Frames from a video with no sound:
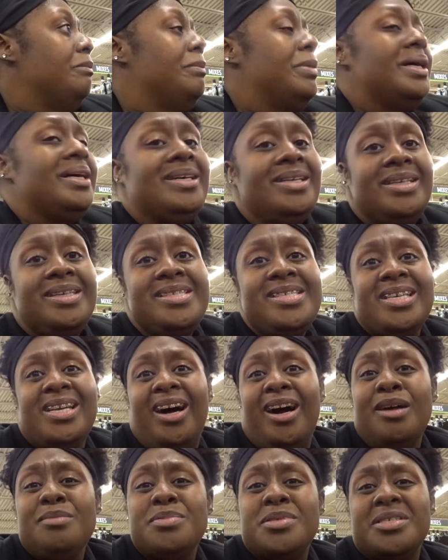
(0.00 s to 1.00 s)
But it's an
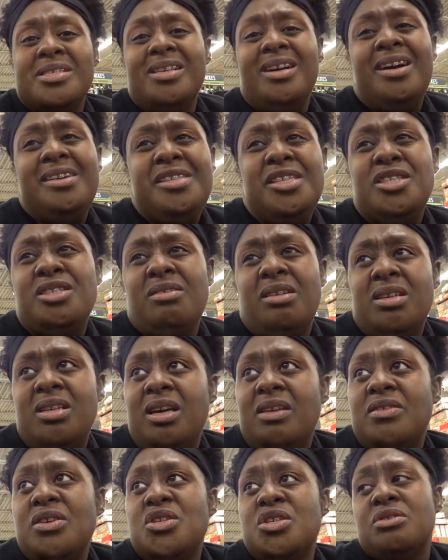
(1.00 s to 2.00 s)
option because it's right
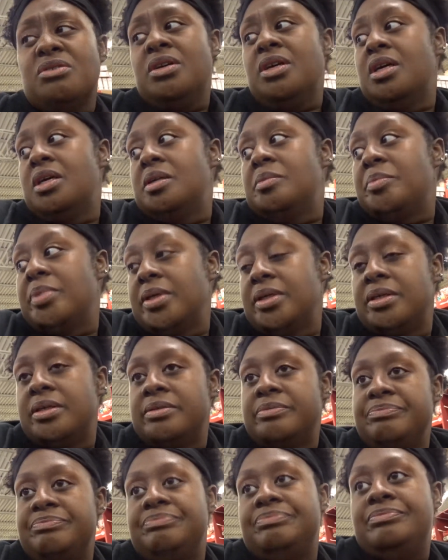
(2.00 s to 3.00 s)
down the street. But
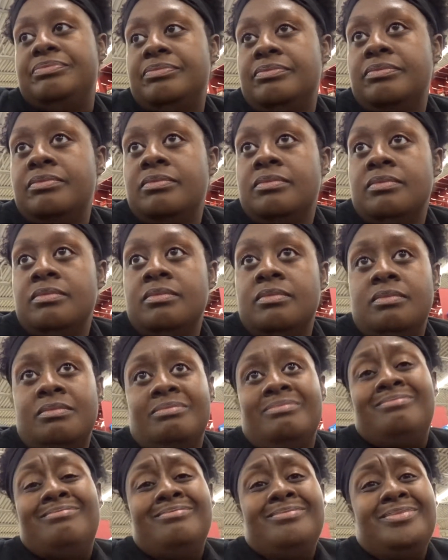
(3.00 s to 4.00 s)

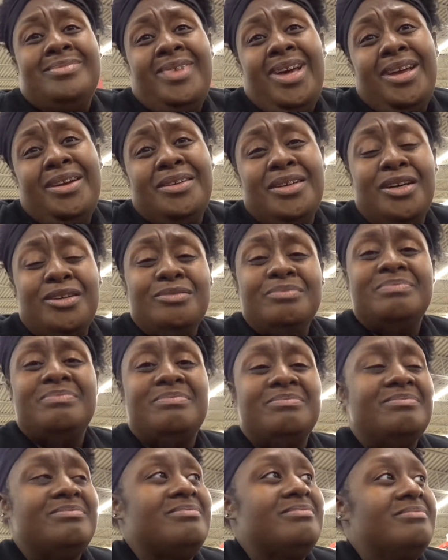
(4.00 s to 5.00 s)
I don't know.
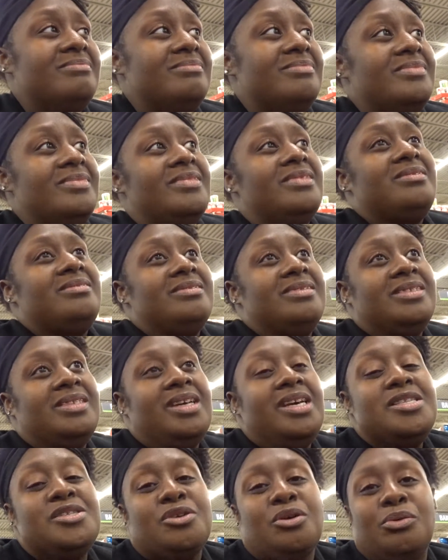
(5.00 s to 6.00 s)

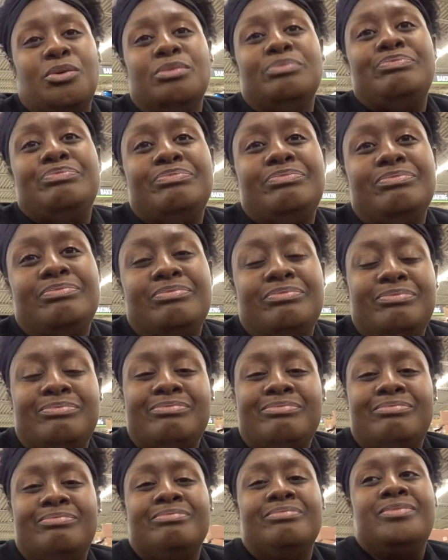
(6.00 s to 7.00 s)
It's cool.
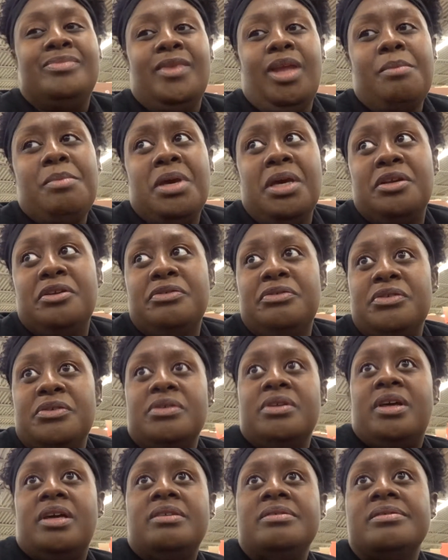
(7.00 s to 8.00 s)
I'm getting a few
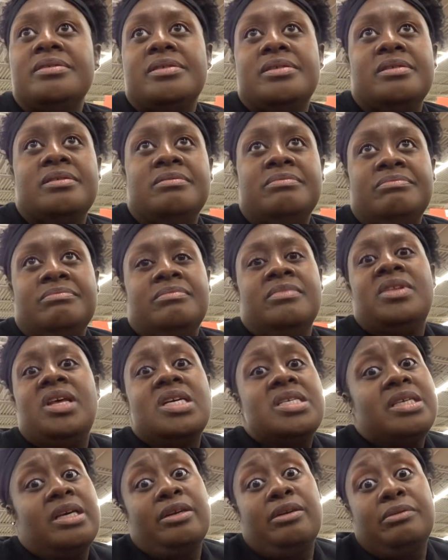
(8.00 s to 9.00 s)
things.
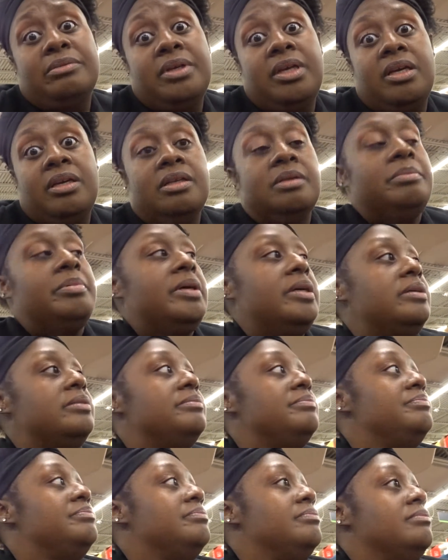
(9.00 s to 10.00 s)
Things I don't need, but
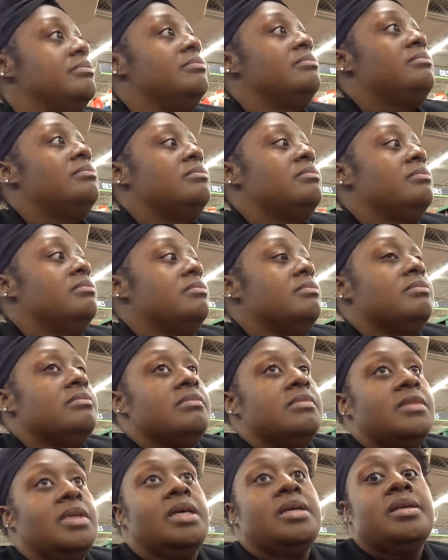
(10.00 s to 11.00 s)

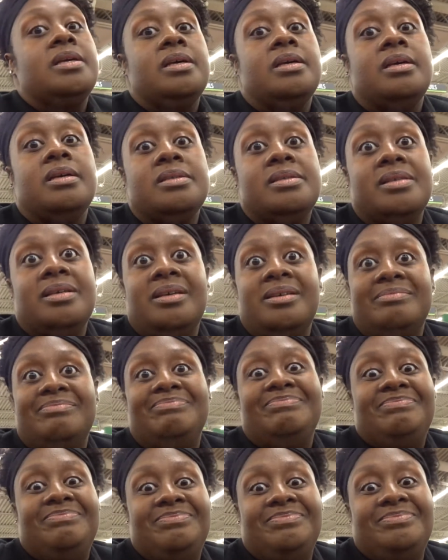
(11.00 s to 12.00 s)
that's it.
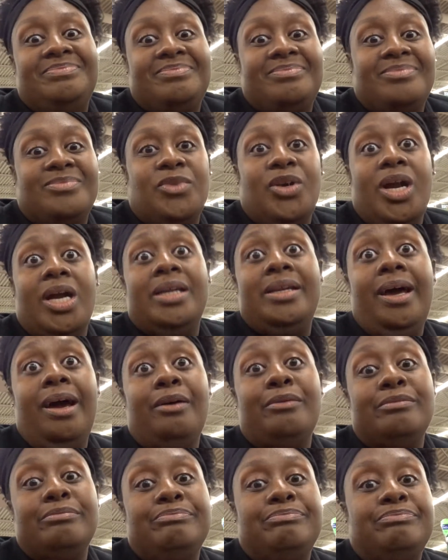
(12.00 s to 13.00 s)
We're heading out.